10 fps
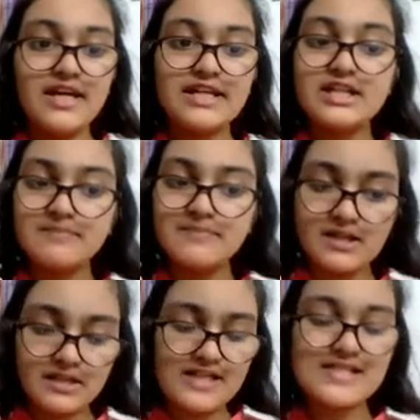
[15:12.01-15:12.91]

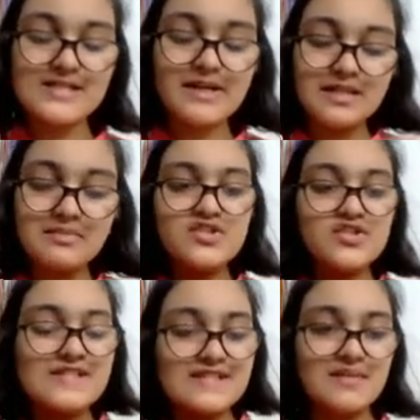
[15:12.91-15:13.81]
It does pretty much
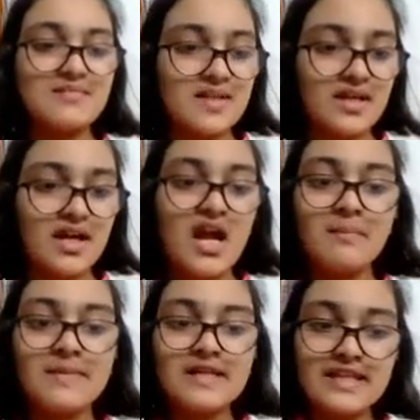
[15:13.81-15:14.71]
the same thing,
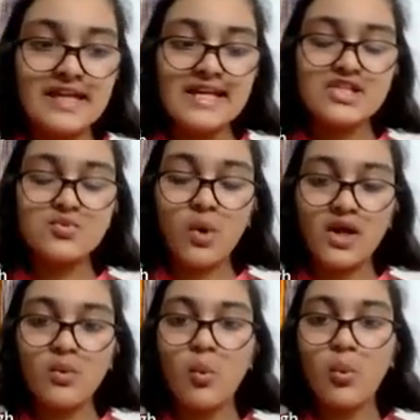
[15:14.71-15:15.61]
but there is
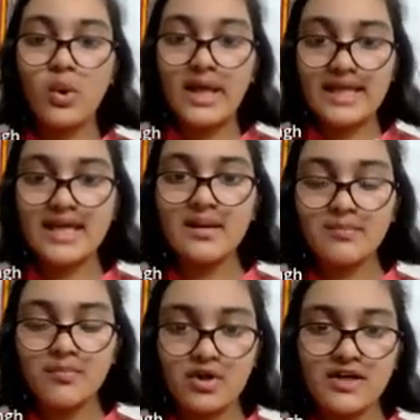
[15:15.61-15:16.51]
one very
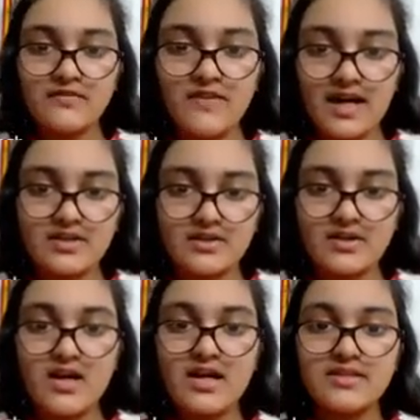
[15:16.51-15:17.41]
important factor
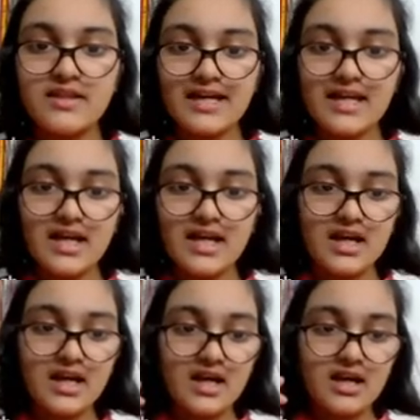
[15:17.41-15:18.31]
that
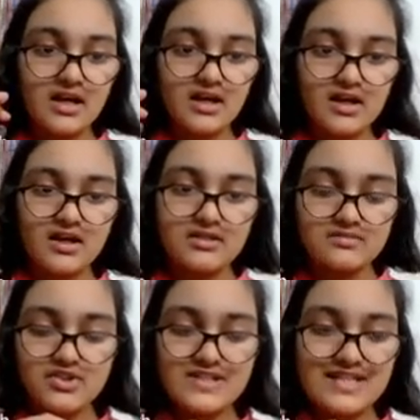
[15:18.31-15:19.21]

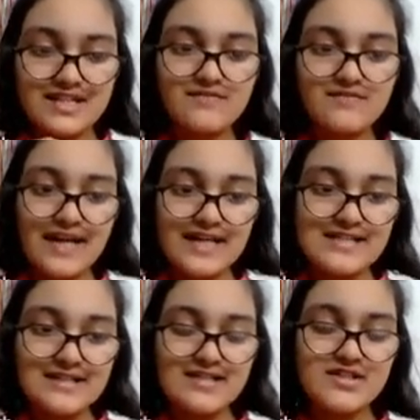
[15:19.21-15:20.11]
just
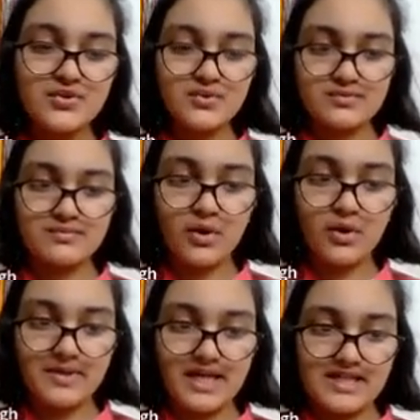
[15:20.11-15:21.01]
divides these two
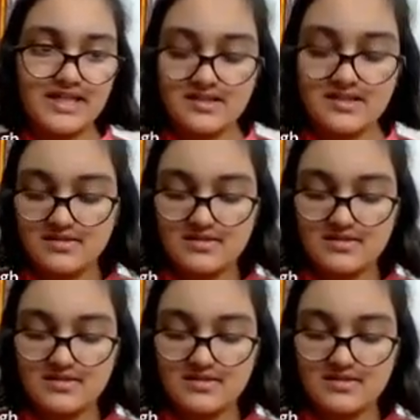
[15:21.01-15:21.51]
properties.